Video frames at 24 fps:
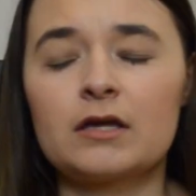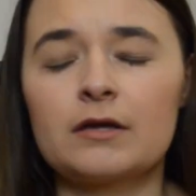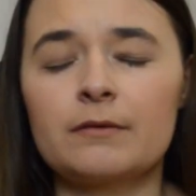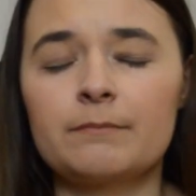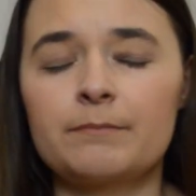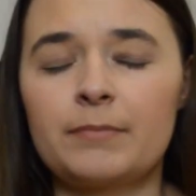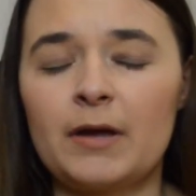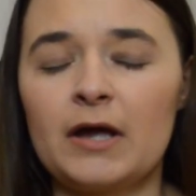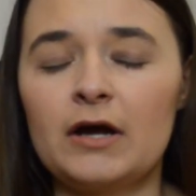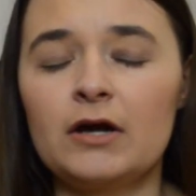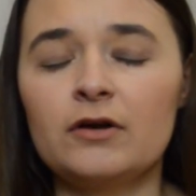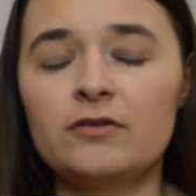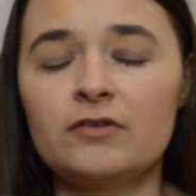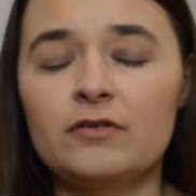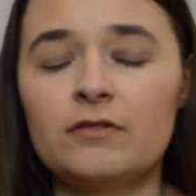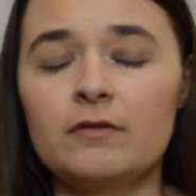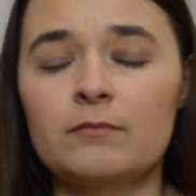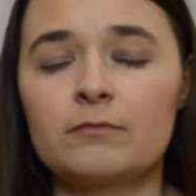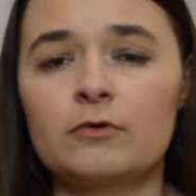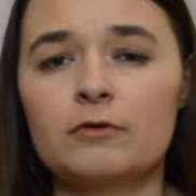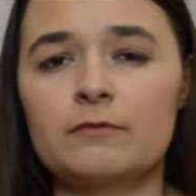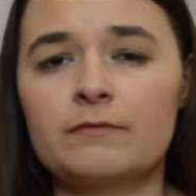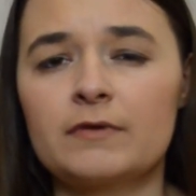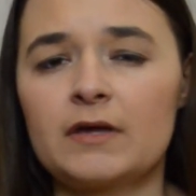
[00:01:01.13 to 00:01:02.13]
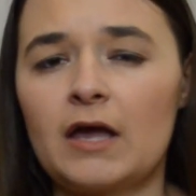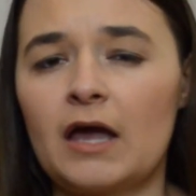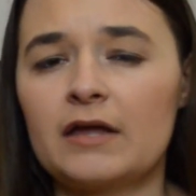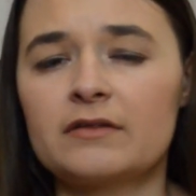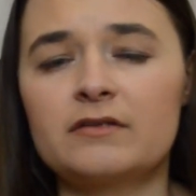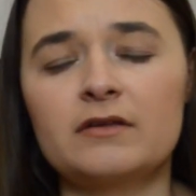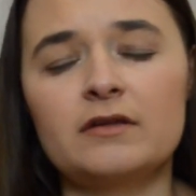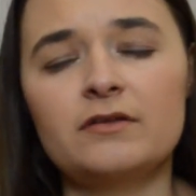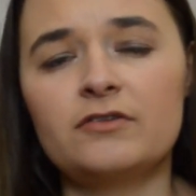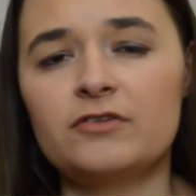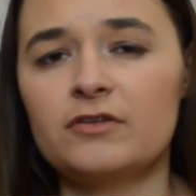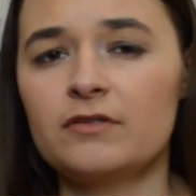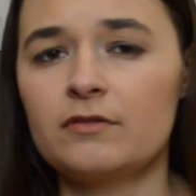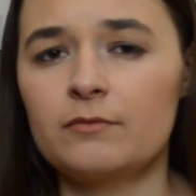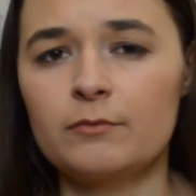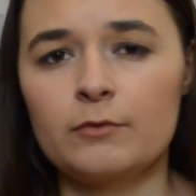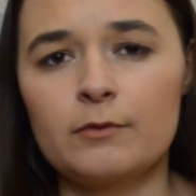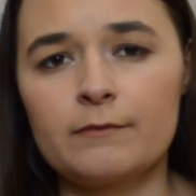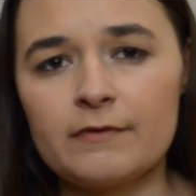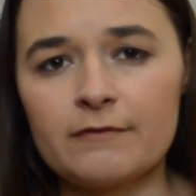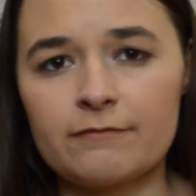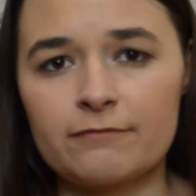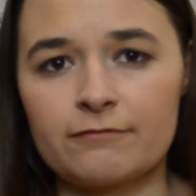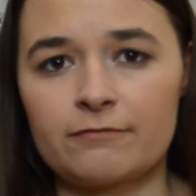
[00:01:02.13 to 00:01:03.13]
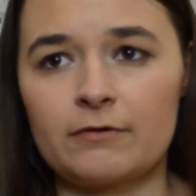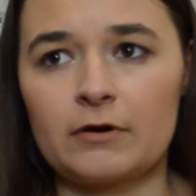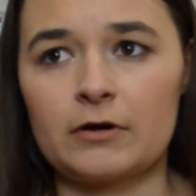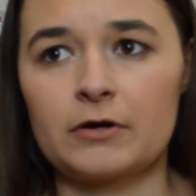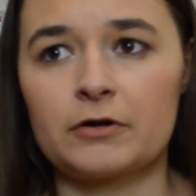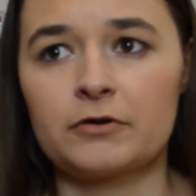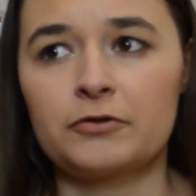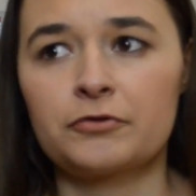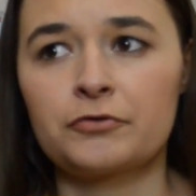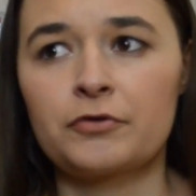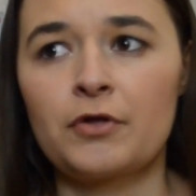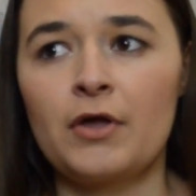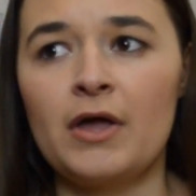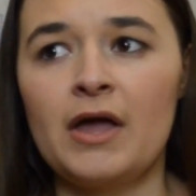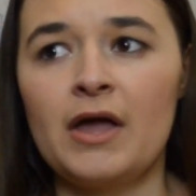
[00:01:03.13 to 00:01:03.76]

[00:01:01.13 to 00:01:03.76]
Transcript: Compared to the movie, I did see the movie first,